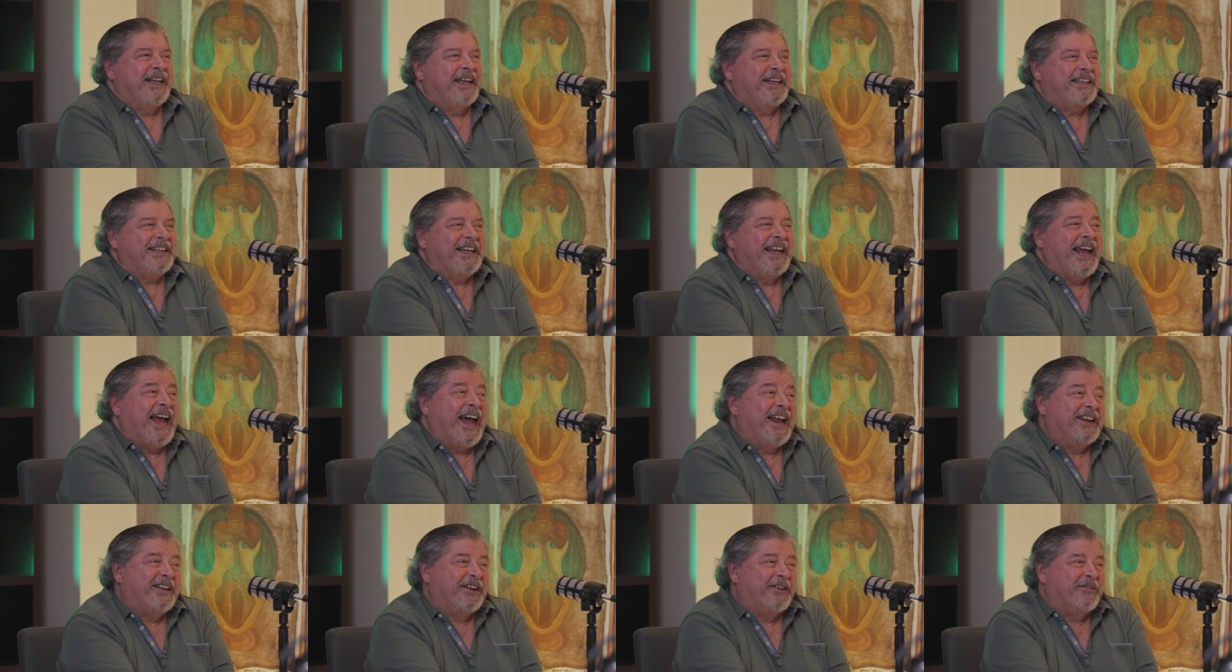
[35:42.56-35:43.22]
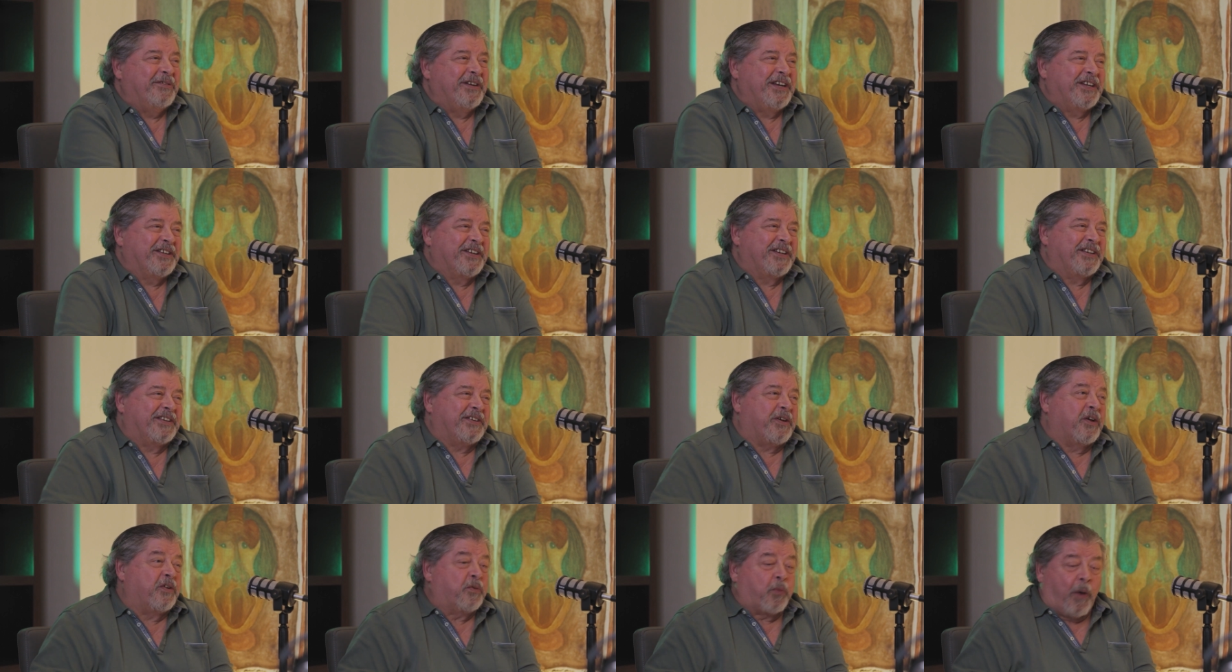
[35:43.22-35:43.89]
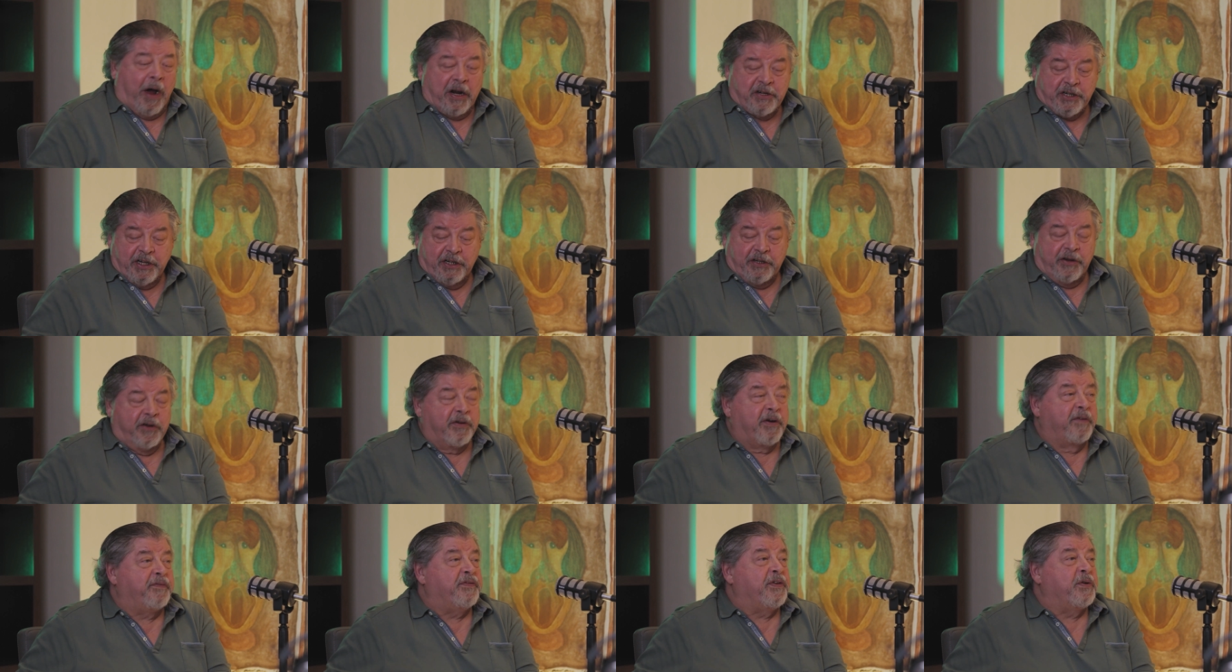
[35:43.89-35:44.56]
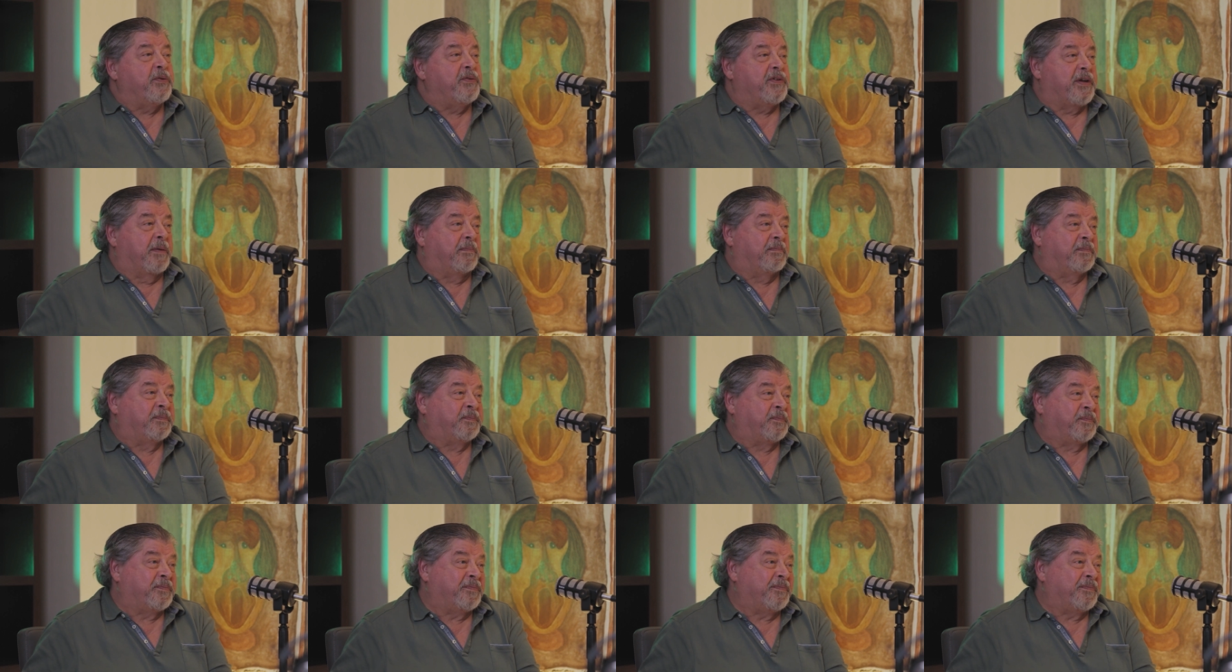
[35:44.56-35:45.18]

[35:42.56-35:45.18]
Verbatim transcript: that, that they had their reasons, because Washington refused